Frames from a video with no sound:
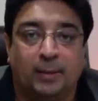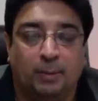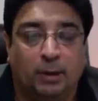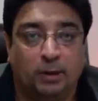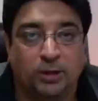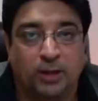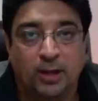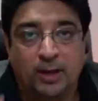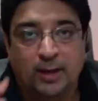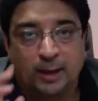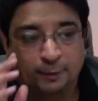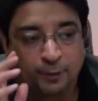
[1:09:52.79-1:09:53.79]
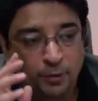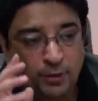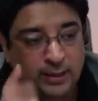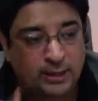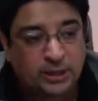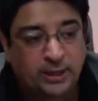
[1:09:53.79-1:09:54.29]
Because if you
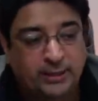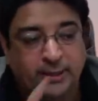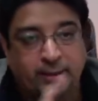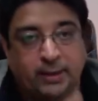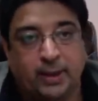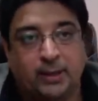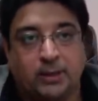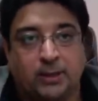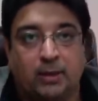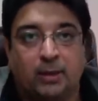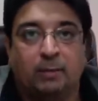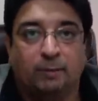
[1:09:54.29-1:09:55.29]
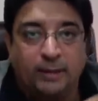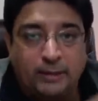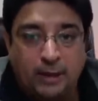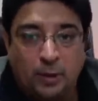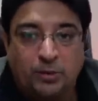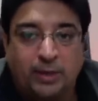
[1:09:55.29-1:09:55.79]
initiate a task
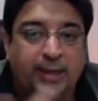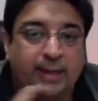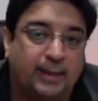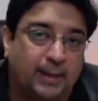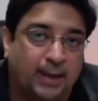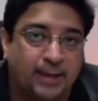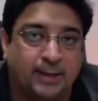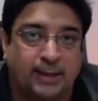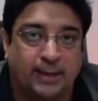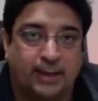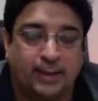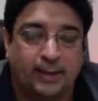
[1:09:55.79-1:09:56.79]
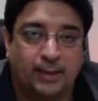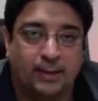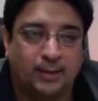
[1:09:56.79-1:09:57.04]
without analyzing it,